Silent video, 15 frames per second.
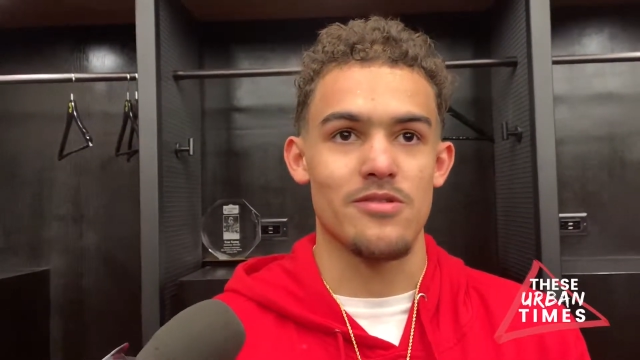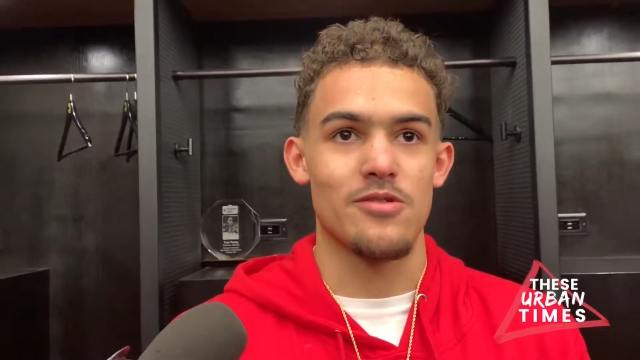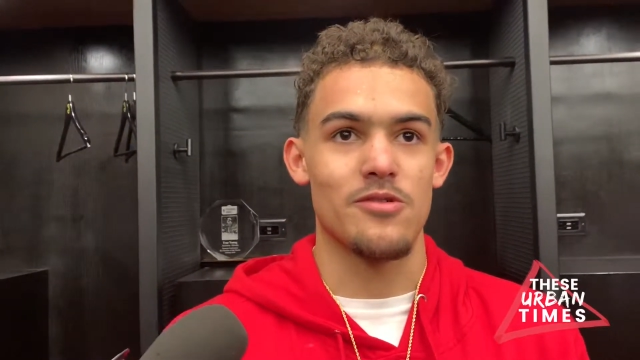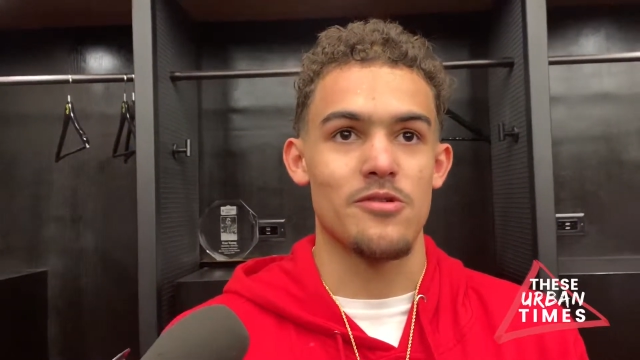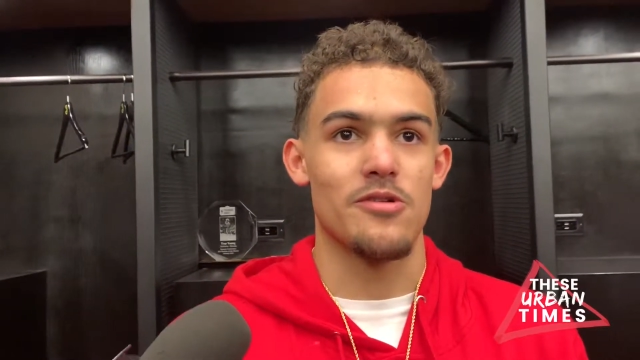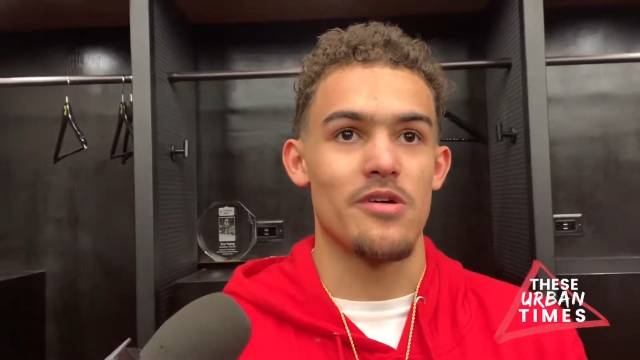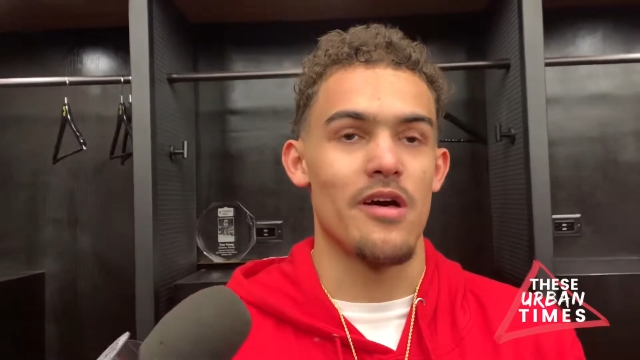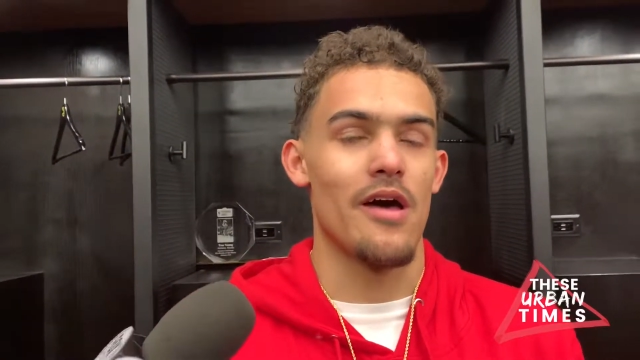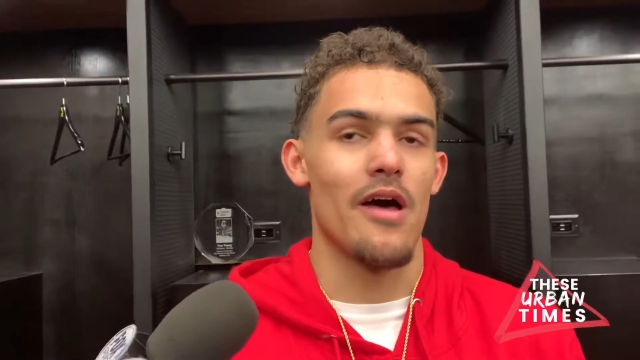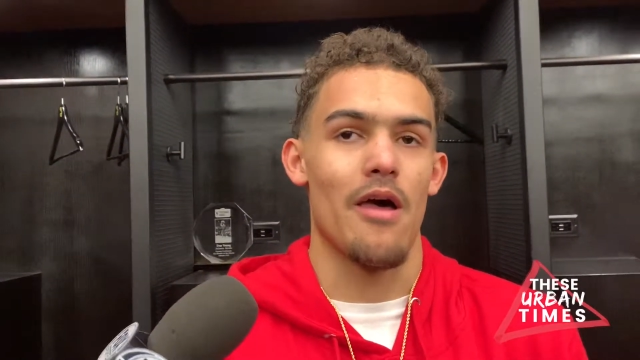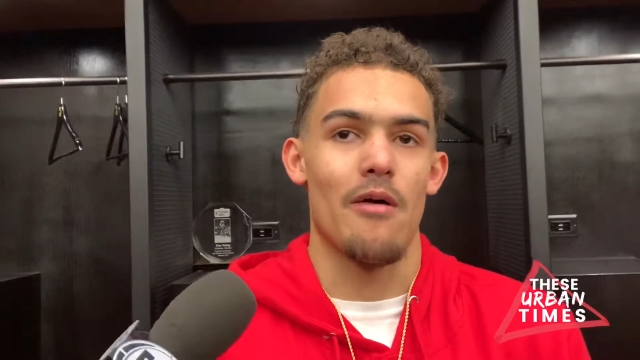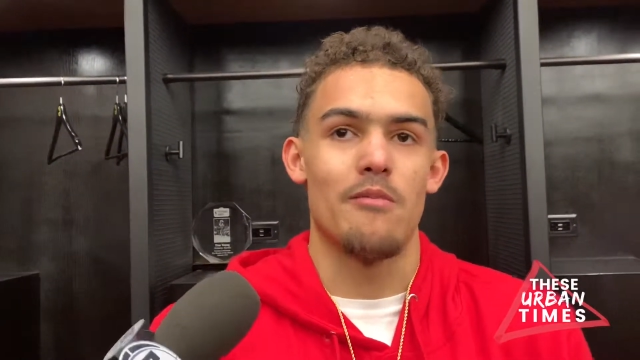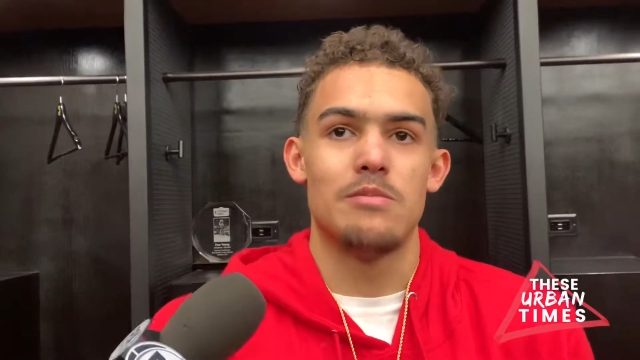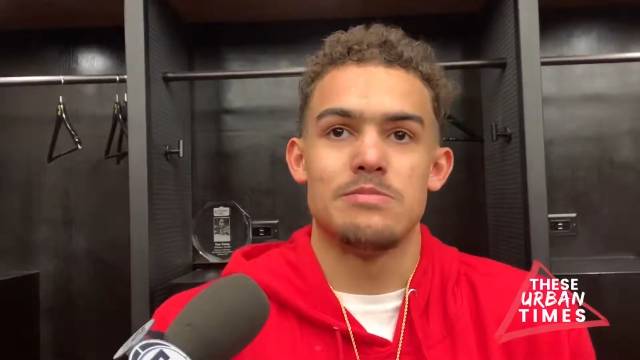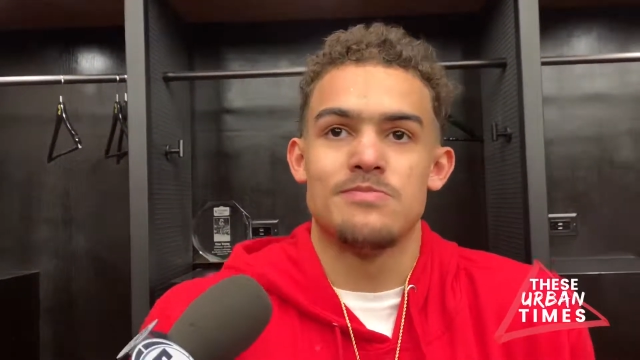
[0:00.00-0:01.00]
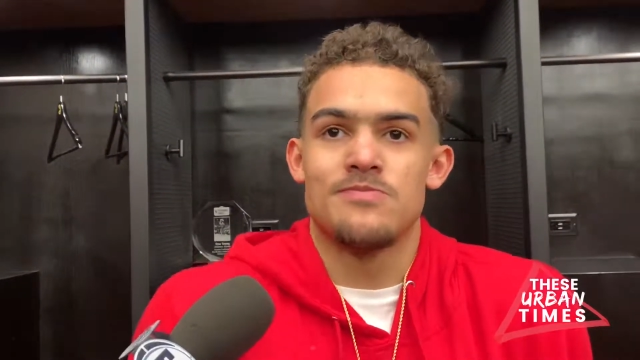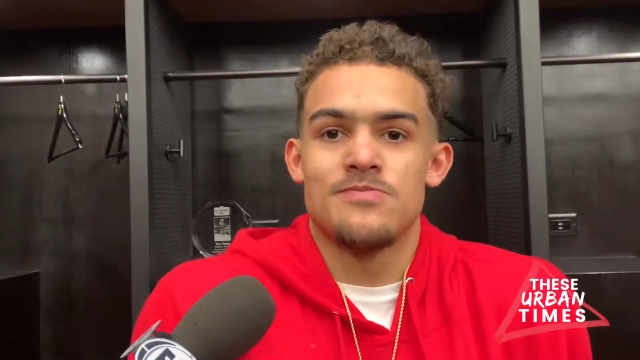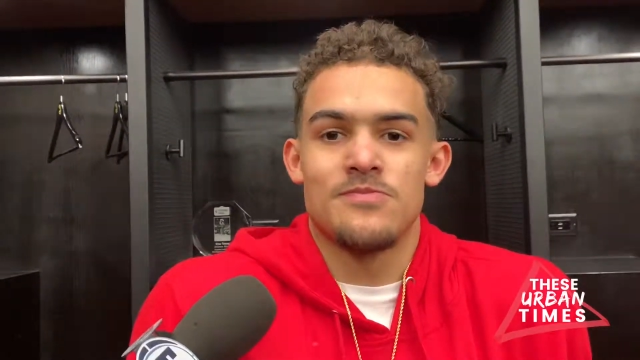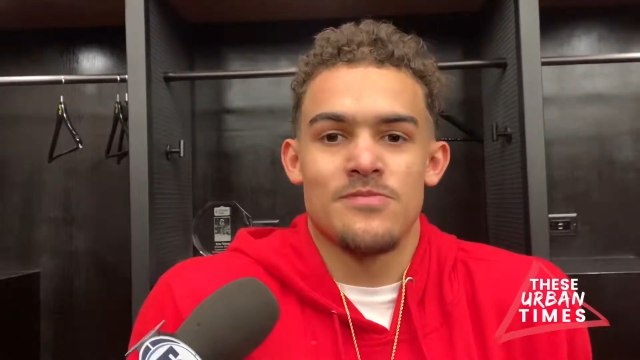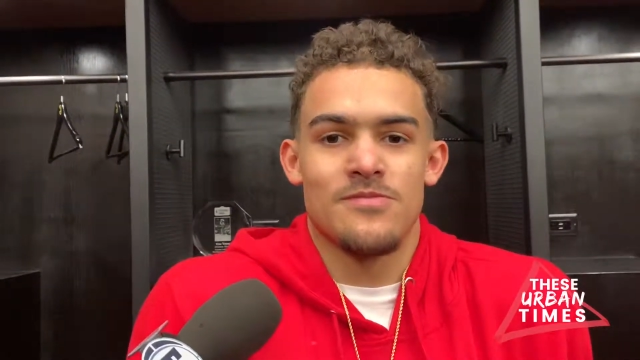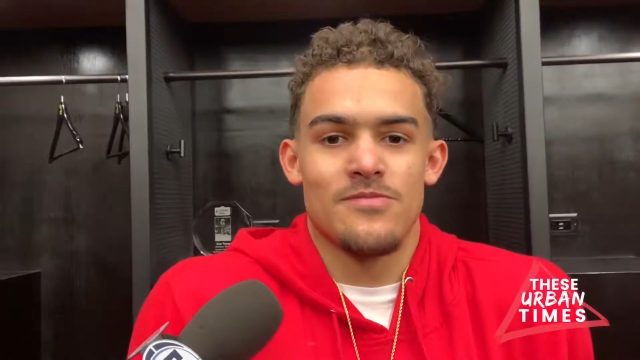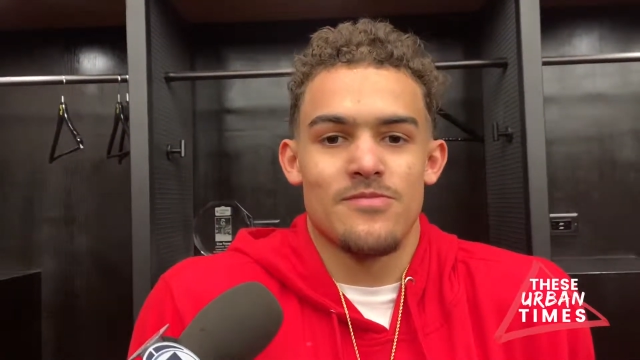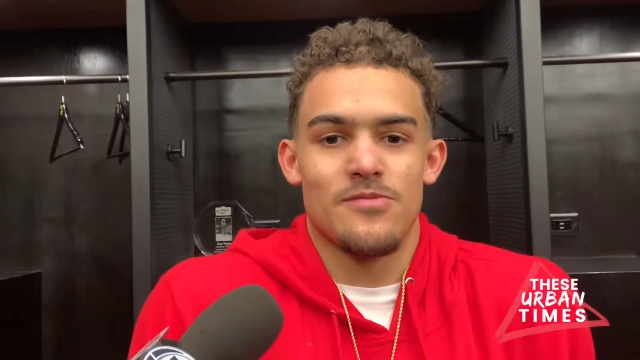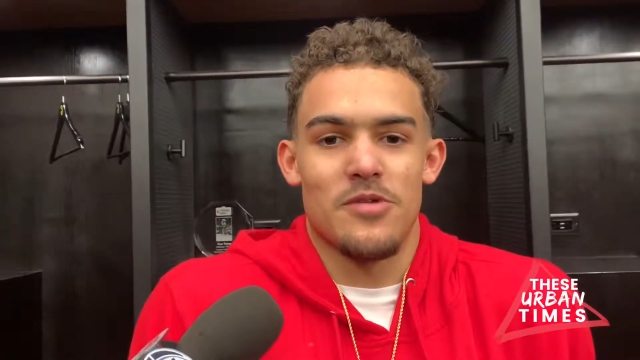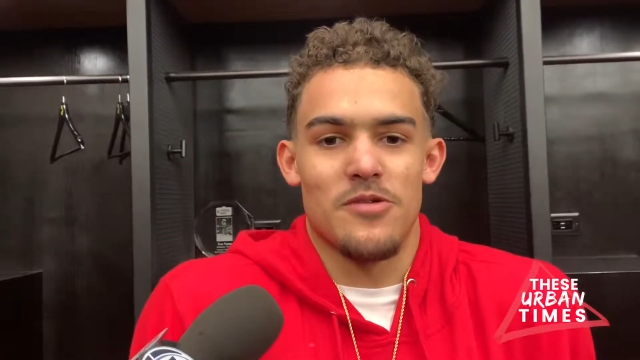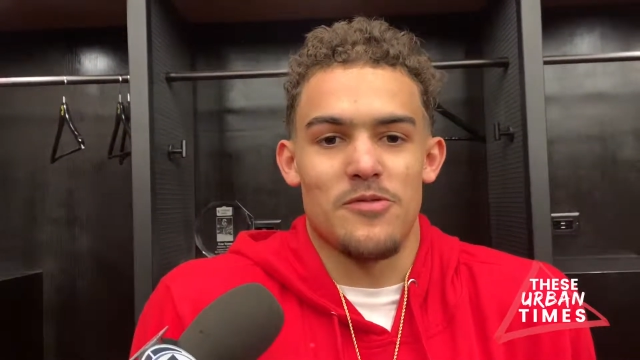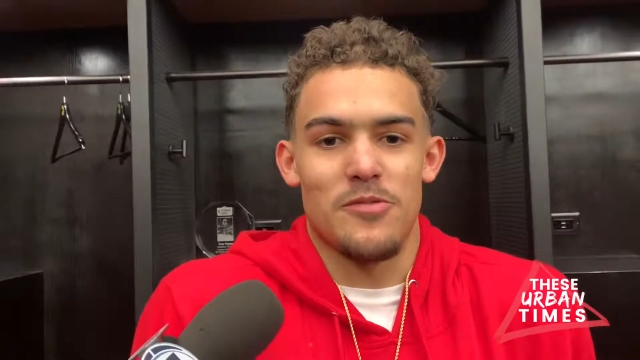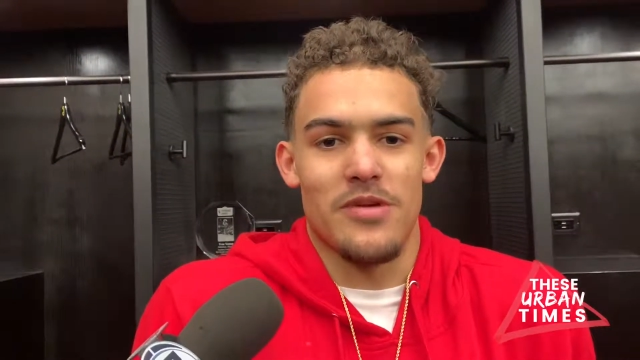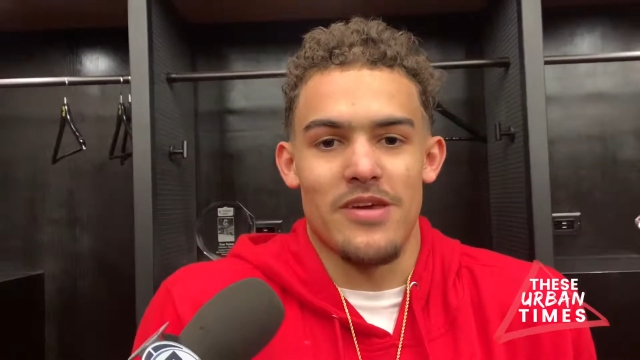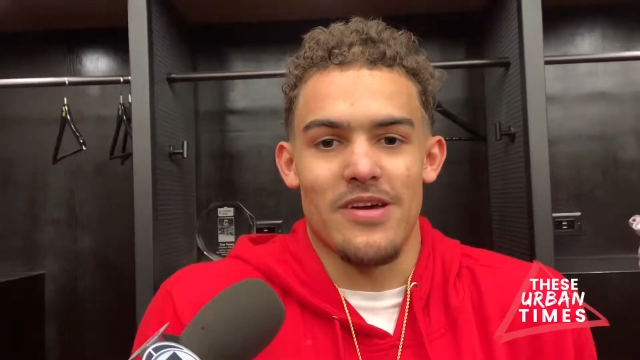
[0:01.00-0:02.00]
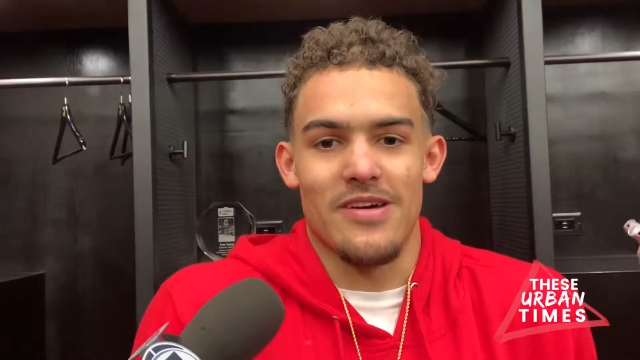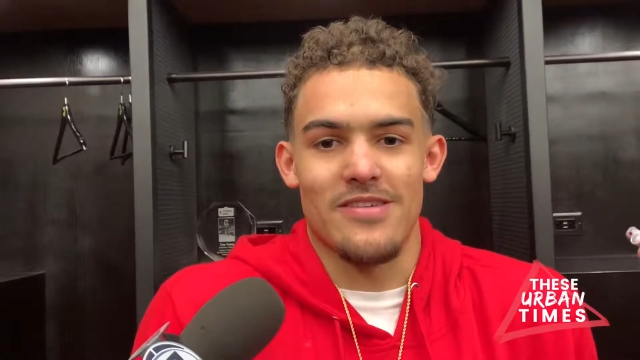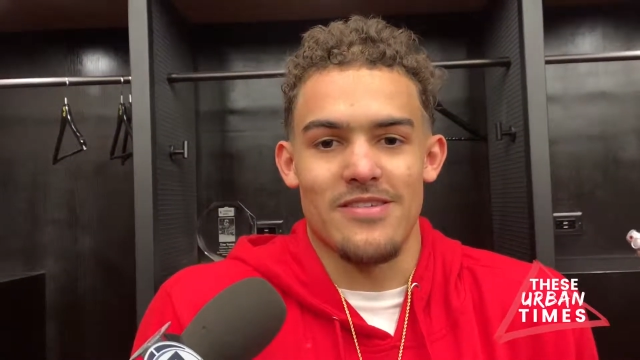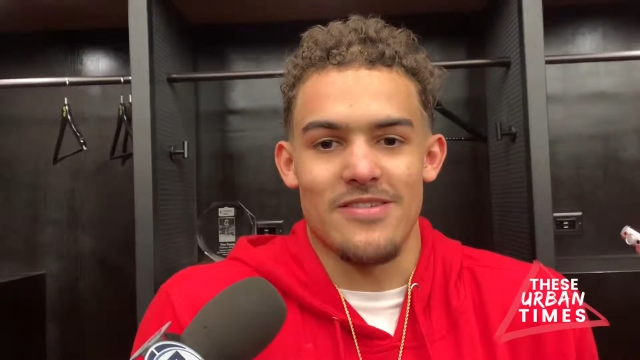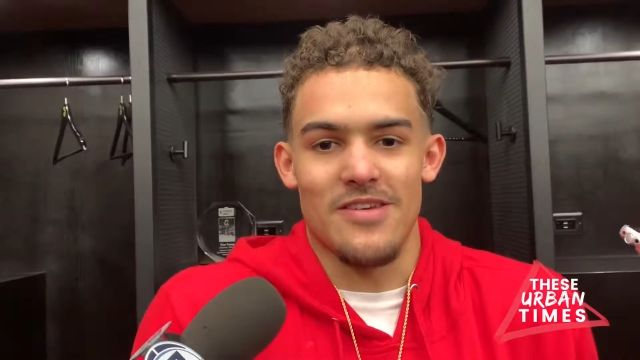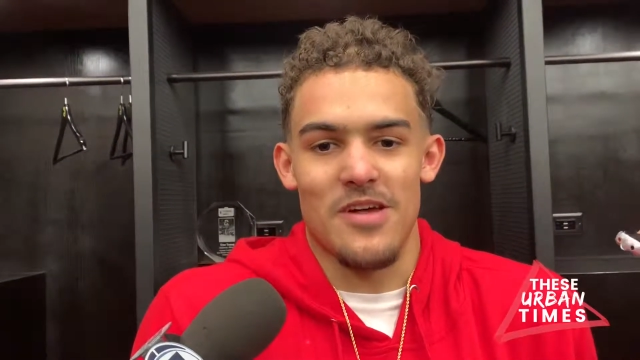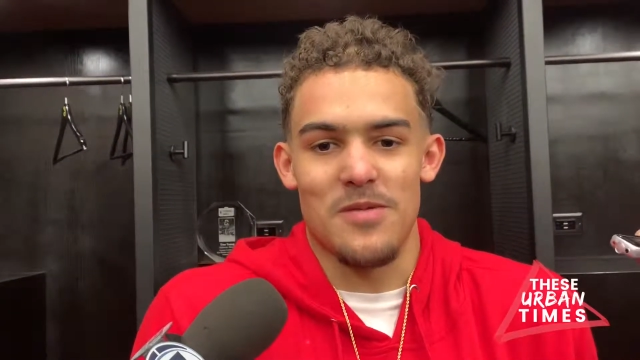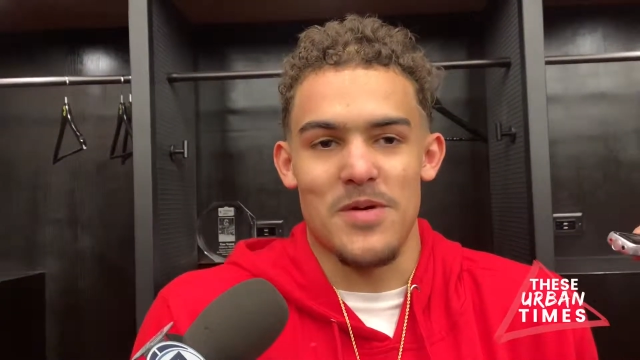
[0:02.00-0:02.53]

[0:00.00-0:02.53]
cool. But for me, it's all